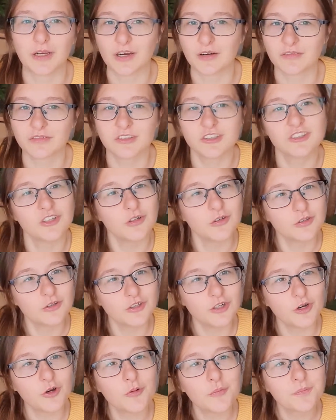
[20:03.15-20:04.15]
comfort zone,
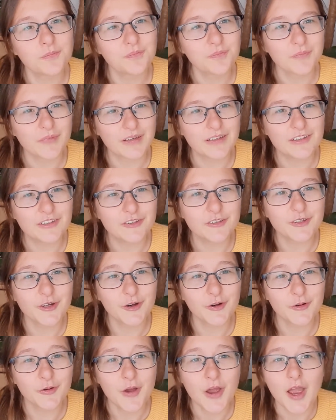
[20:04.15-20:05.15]
you
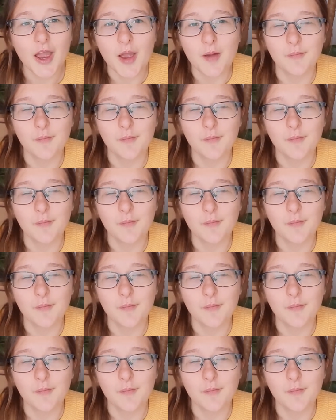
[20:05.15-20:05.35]
know.